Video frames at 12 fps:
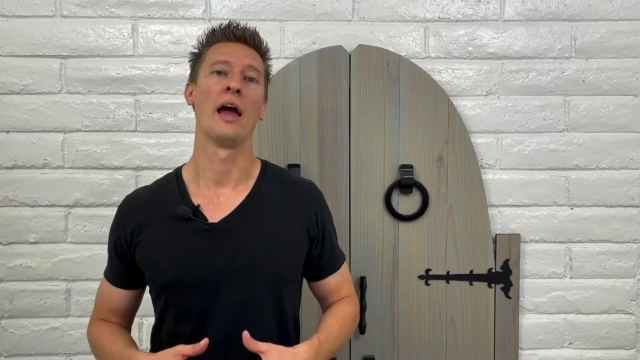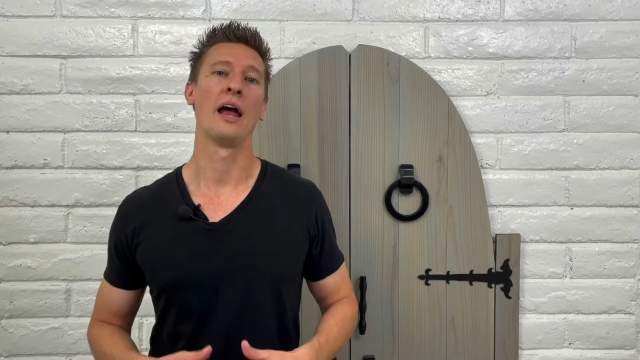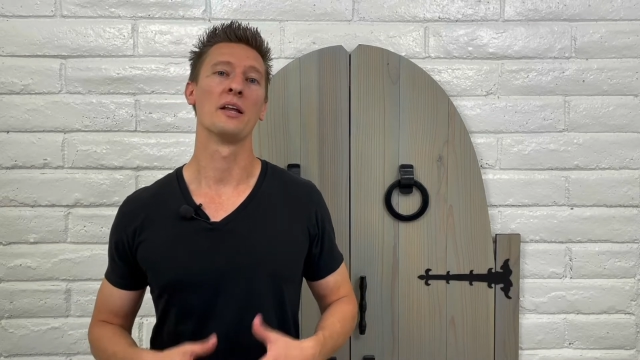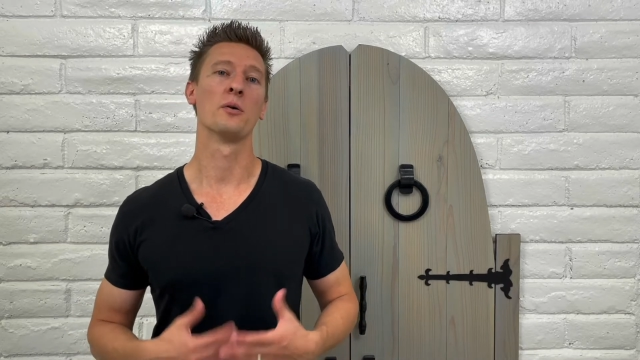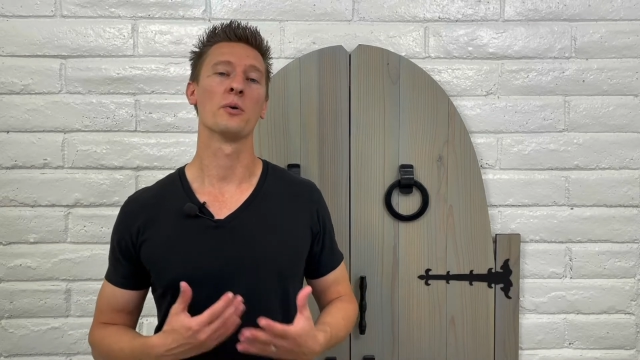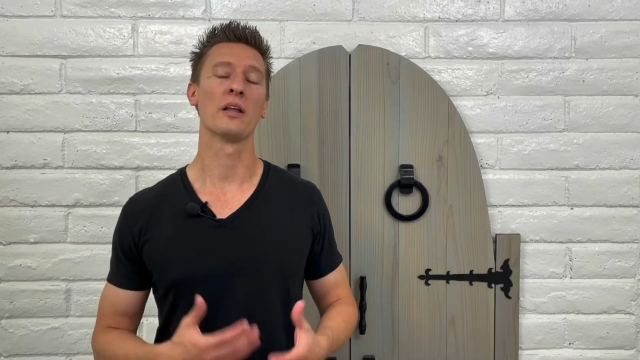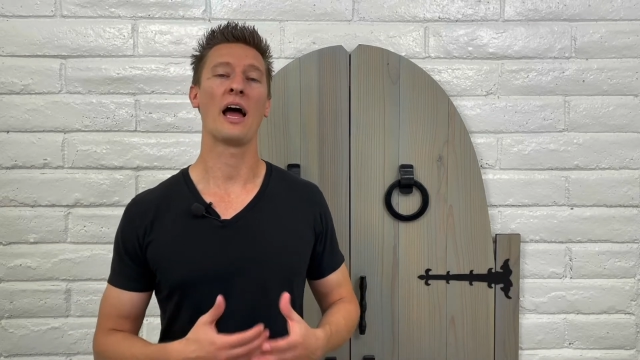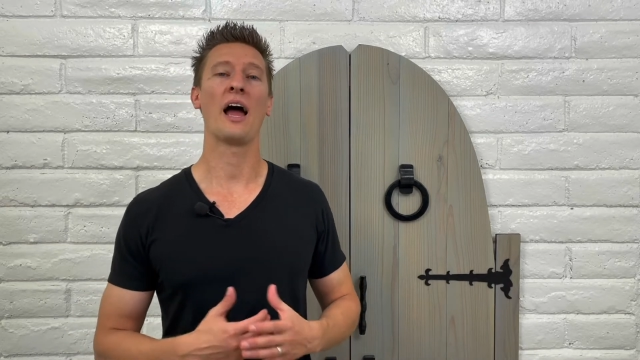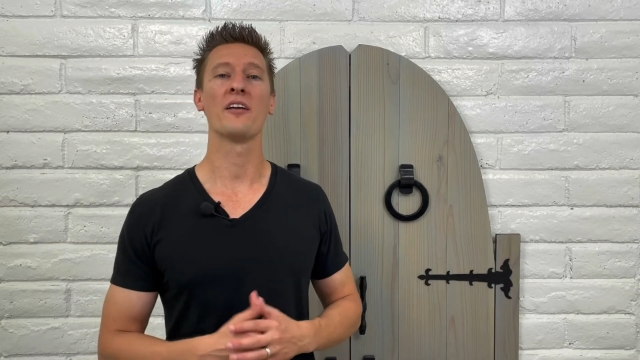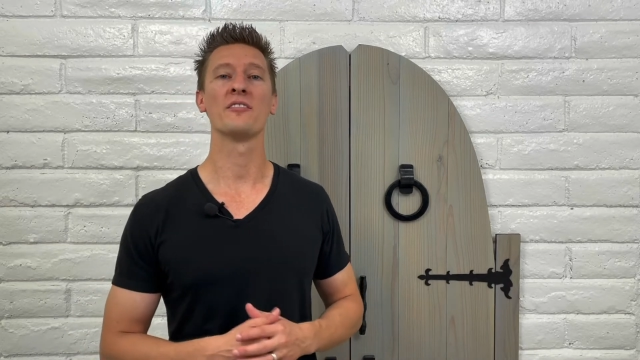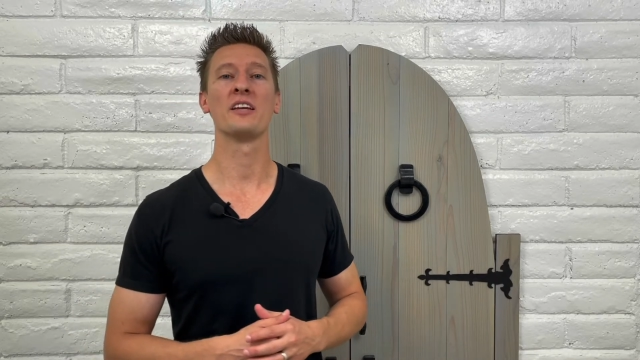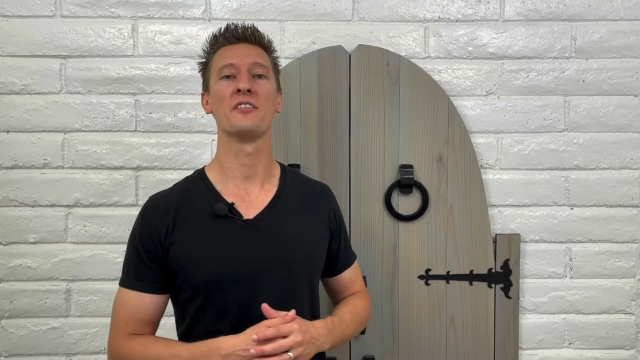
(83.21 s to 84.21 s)
and it will
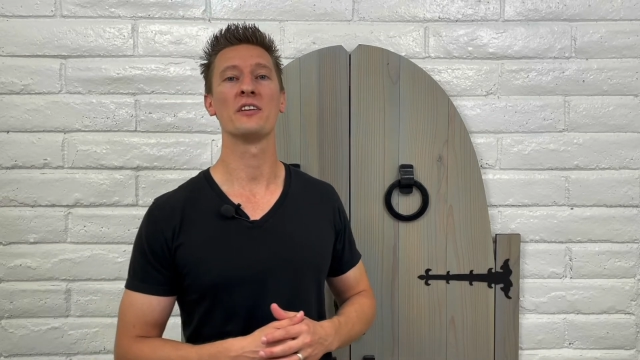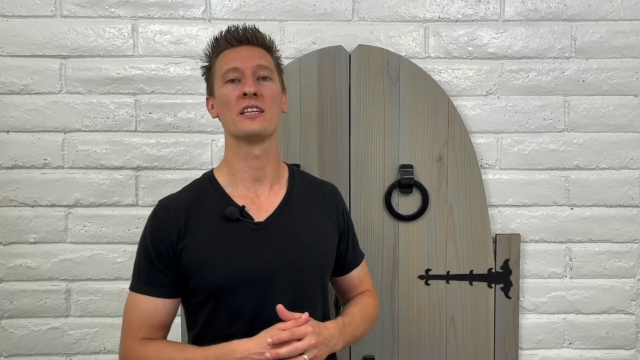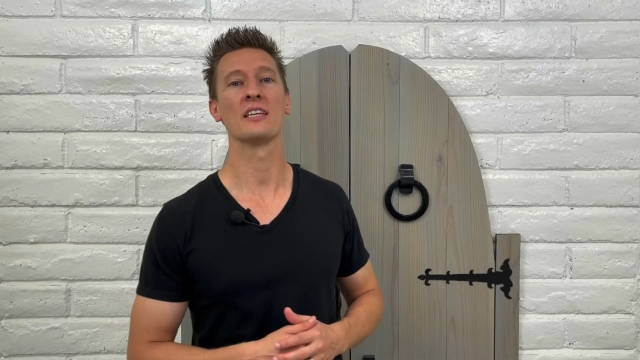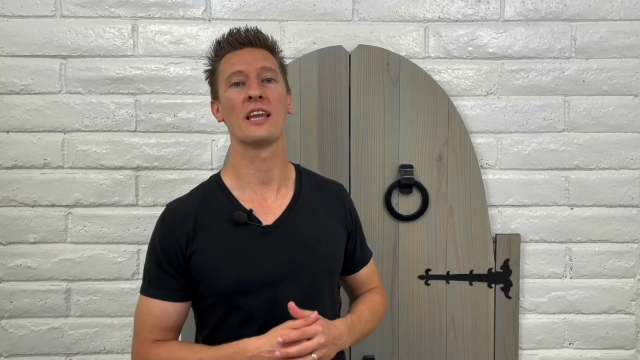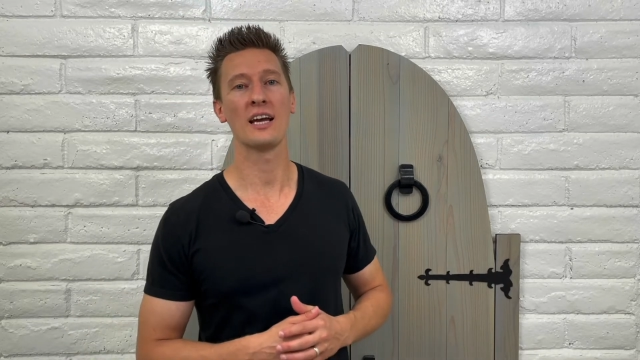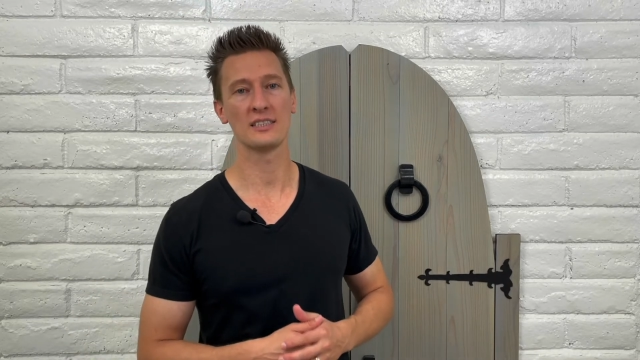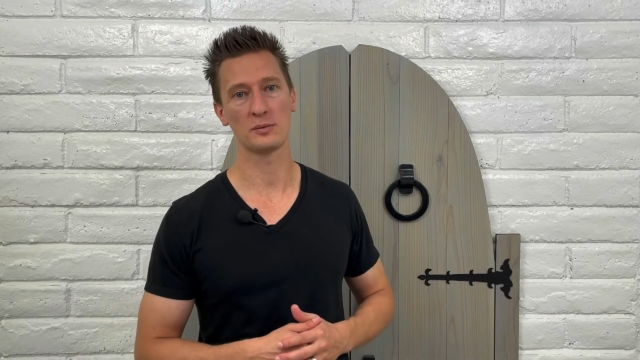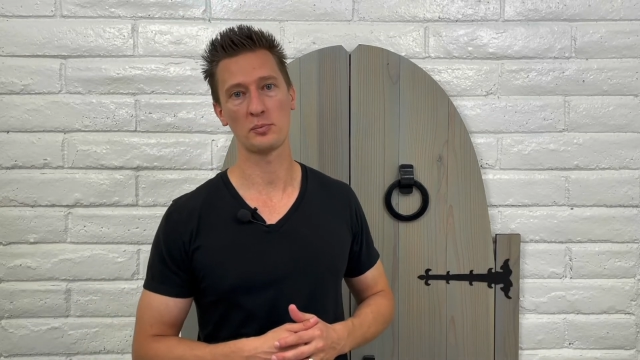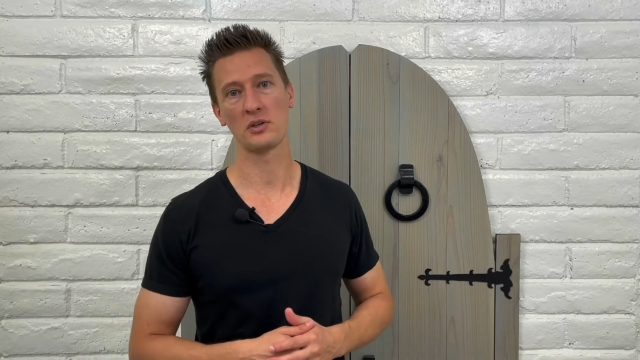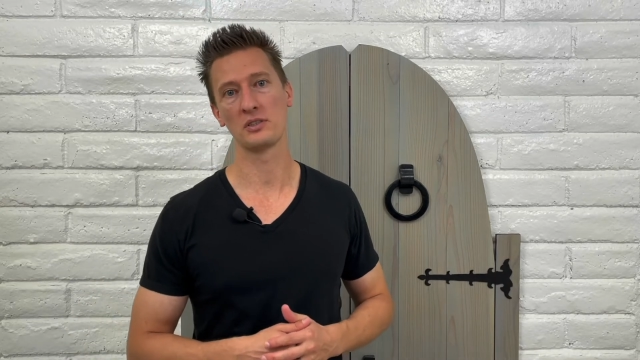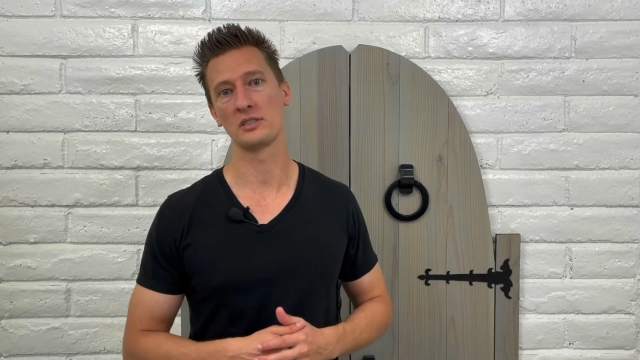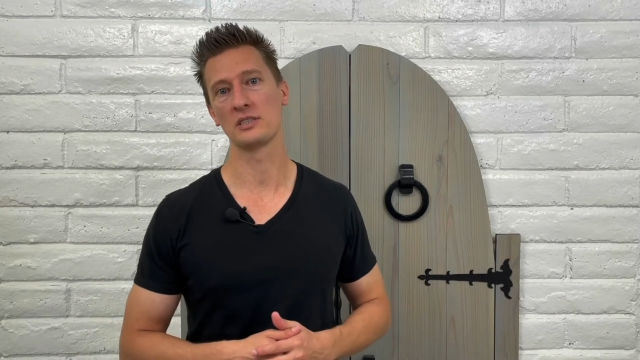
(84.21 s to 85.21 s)
have even less
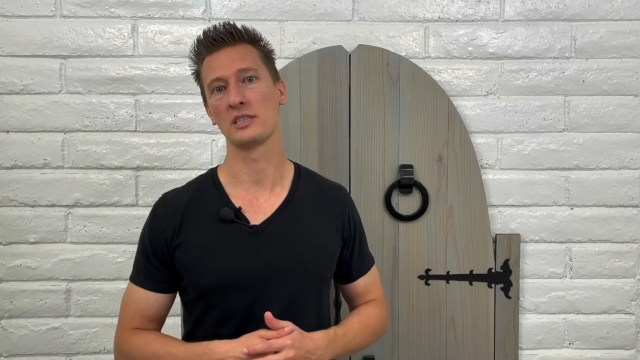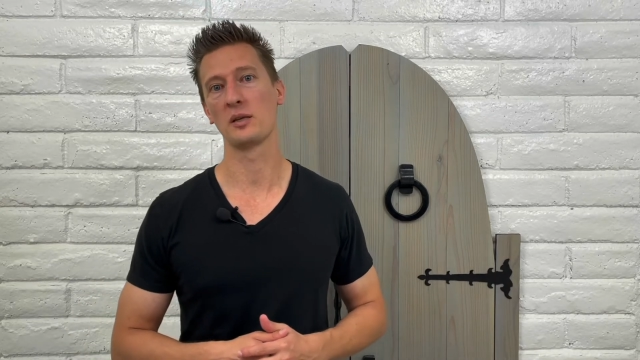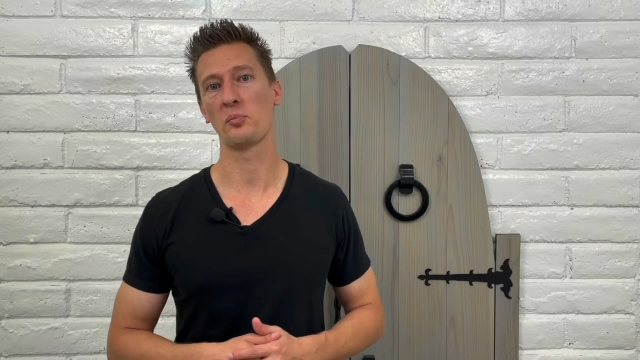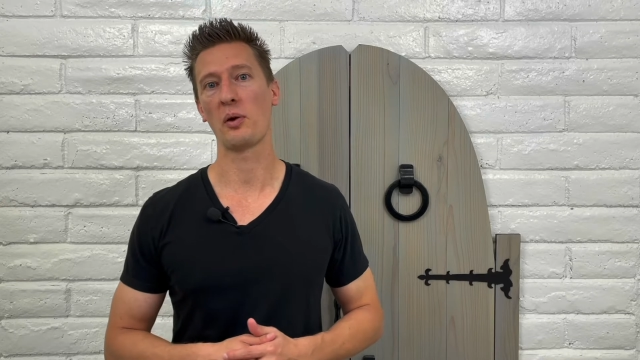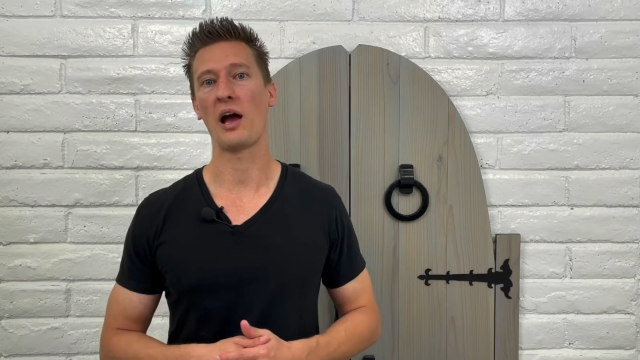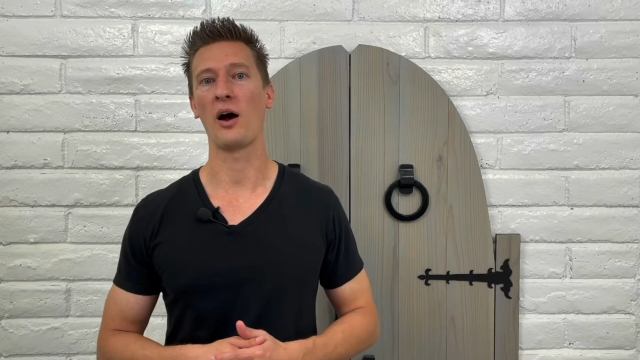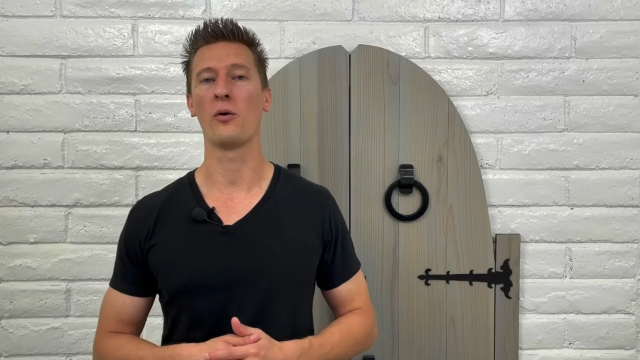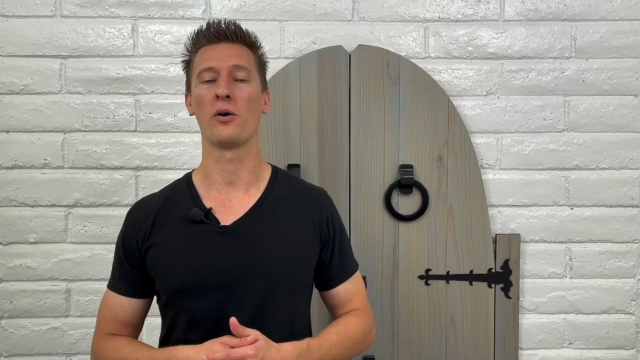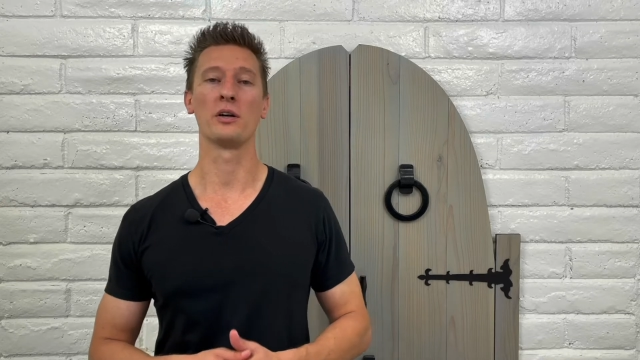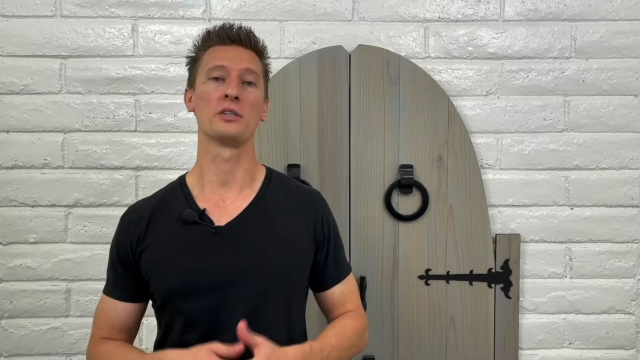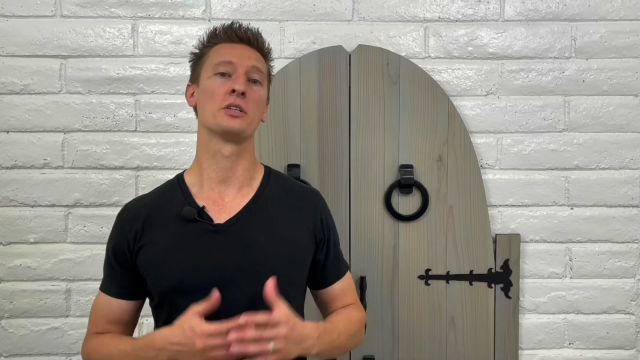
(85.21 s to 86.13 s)
purchasing power